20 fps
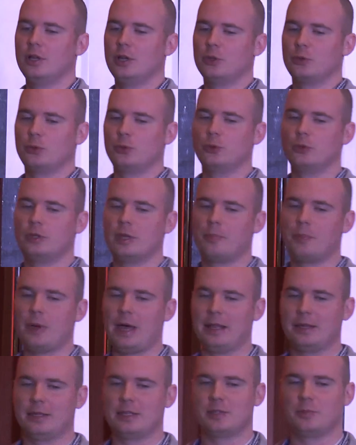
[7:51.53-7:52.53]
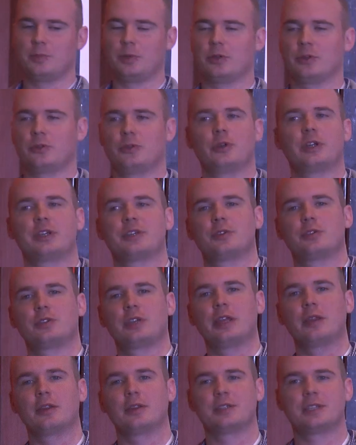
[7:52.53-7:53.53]
do the pen test because you are
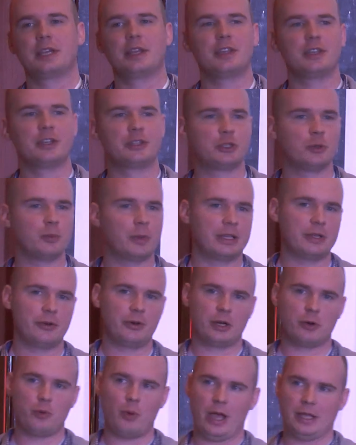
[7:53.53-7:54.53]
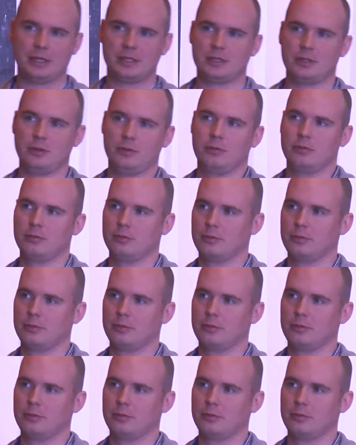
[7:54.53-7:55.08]
sending too many requests. So